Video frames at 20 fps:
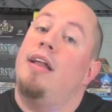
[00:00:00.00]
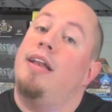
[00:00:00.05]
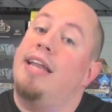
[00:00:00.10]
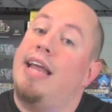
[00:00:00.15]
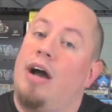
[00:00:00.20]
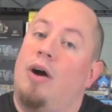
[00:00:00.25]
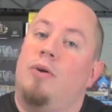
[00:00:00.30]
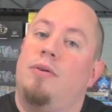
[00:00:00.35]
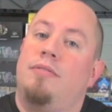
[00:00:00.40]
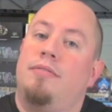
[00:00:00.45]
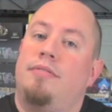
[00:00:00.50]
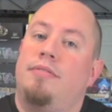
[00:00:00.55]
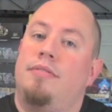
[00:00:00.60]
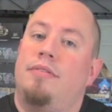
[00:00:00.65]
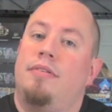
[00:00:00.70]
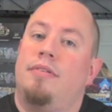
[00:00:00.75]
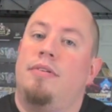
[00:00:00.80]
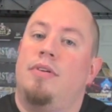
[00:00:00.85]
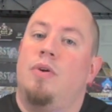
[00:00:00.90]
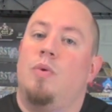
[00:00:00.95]
Now,
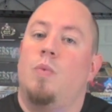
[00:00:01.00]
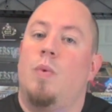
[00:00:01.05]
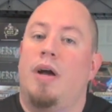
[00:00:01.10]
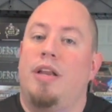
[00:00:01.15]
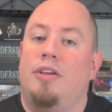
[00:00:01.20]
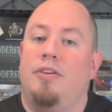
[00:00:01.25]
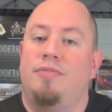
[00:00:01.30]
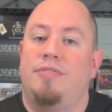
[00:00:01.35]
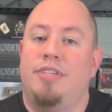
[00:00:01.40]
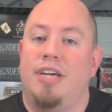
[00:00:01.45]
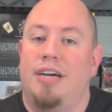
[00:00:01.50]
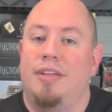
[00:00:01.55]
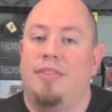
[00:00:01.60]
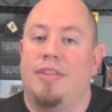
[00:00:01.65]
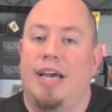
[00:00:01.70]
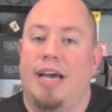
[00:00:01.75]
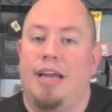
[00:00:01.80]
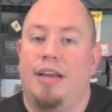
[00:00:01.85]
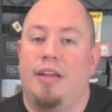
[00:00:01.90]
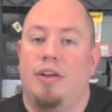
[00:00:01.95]
when you've done
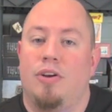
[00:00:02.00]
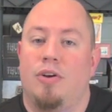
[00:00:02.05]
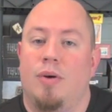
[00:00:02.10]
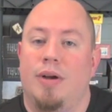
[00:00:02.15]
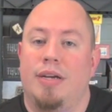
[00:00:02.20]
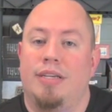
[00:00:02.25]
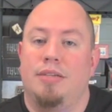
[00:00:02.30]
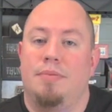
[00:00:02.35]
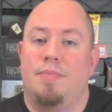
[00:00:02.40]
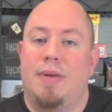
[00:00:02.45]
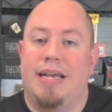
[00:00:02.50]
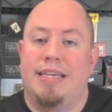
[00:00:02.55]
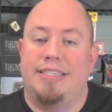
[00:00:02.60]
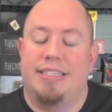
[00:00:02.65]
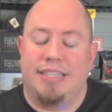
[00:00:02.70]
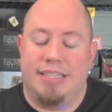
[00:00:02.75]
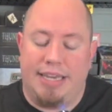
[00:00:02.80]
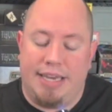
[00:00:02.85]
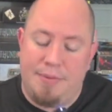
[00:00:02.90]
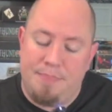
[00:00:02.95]
that, you're going to
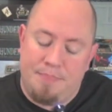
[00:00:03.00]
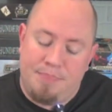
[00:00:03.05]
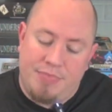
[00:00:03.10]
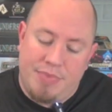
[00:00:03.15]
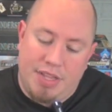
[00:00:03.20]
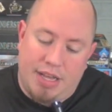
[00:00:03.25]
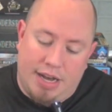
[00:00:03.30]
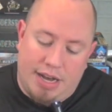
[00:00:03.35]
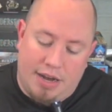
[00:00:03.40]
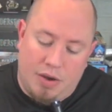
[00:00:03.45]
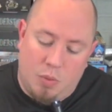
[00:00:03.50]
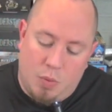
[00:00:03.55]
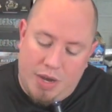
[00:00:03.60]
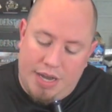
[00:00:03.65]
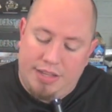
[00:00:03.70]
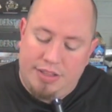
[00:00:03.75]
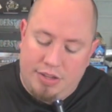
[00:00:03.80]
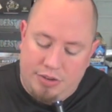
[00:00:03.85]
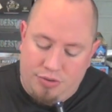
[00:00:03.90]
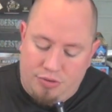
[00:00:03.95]
basically
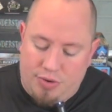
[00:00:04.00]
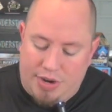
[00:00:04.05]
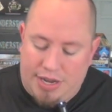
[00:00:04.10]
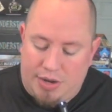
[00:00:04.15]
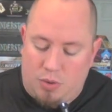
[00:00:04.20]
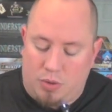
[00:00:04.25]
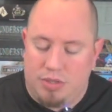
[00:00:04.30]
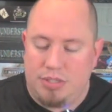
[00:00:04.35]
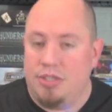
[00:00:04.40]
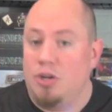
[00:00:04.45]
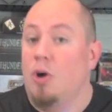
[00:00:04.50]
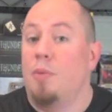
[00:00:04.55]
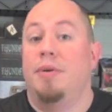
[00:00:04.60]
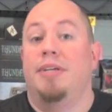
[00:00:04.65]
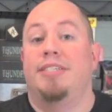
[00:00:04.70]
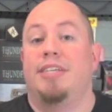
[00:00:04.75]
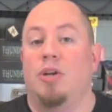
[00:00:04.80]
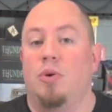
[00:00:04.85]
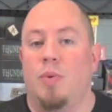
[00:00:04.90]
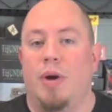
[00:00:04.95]
win the trick, or
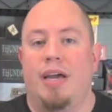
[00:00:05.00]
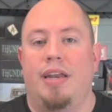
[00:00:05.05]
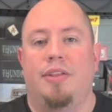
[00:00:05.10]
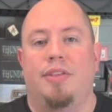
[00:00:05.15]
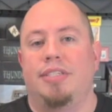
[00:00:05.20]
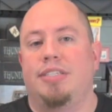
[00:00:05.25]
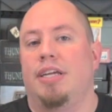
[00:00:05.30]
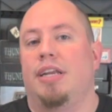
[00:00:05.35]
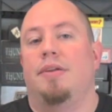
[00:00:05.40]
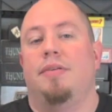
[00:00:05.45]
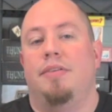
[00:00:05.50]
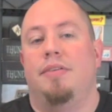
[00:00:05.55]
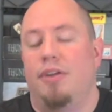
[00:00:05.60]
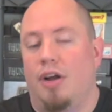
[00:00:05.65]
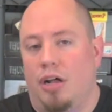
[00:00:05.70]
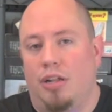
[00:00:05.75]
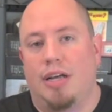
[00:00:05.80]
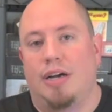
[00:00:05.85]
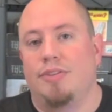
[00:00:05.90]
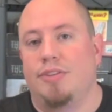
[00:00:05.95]
nobody's going to win and it's going to
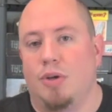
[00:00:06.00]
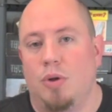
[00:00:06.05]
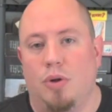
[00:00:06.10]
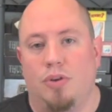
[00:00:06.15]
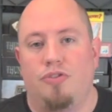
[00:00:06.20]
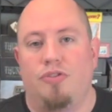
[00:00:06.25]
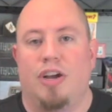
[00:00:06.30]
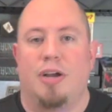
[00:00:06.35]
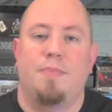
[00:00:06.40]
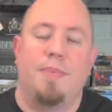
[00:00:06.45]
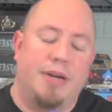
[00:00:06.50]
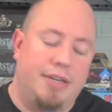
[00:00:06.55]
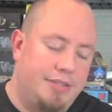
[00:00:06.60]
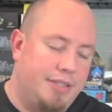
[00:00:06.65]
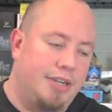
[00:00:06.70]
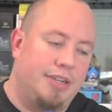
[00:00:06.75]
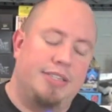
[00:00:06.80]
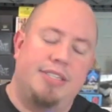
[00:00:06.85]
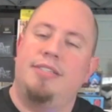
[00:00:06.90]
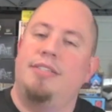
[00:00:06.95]
null out the whole trick.
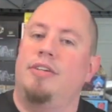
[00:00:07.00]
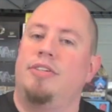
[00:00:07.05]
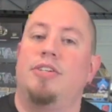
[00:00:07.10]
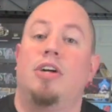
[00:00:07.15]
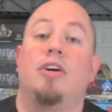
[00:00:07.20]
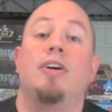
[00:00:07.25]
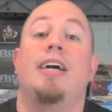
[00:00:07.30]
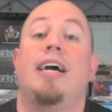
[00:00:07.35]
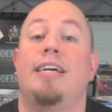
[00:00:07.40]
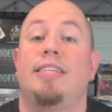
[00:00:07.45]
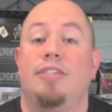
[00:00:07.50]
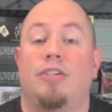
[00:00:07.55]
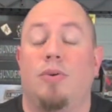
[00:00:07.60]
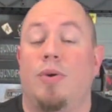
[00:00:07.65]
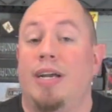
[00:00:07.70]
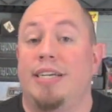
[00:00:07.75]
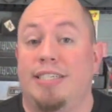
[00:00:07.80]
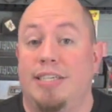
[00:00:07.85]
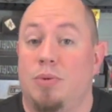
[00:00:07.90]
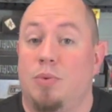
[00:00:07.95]
But there's all kinds of
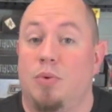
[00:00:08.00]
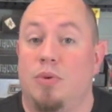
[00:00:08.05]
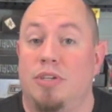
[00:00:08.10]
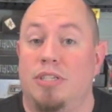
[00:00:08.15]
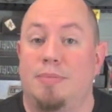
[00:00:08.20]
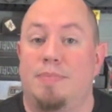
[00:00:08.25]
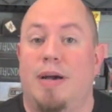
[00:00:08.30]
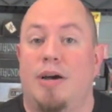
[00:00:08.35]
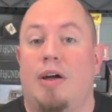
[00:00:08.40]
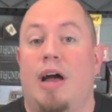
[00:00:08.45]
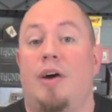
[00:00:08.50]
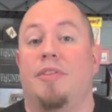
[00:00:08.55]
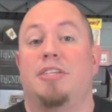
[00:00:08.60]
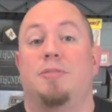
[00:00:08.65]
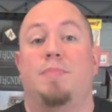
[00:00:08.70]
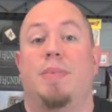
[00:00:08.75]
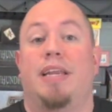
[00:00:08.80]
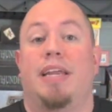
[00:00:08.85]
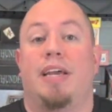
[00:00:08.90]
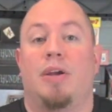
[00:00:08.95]
crazy rules about how
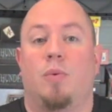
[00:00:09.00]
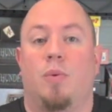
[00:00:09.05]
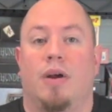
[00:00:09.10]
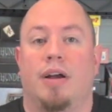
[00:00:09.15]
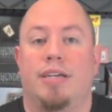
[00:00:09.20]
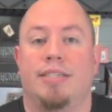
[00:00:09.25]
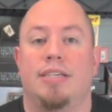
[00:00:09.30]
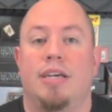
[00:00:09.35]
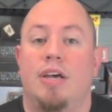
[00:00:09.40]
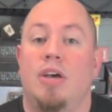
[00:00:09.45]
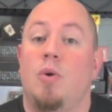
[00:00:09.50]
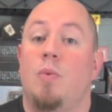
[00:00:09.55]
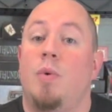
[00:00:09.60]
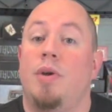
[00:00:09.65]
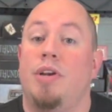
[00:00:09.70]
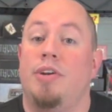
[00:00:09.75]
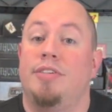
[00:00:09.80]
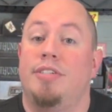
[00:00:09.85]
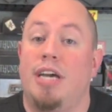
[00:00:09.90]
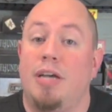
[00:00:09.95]
this bidding works.
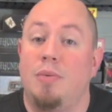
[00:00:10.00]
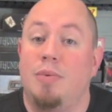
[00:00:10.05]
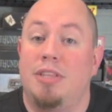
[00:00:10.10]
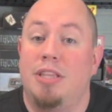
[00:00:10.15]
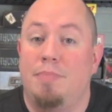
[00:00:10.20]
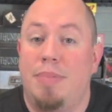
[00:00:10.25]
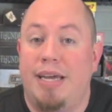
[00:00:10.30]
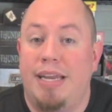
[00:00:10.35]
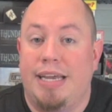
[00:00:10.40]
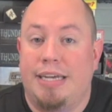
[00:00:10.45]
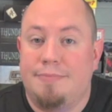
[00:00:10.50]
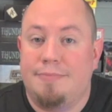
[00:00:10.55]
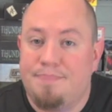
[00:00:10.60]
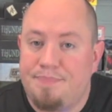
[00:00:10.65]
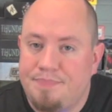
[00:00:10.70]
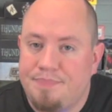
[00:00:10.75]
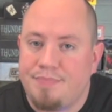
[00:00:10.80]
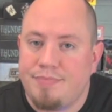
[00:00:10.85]
When you're done with the bidding,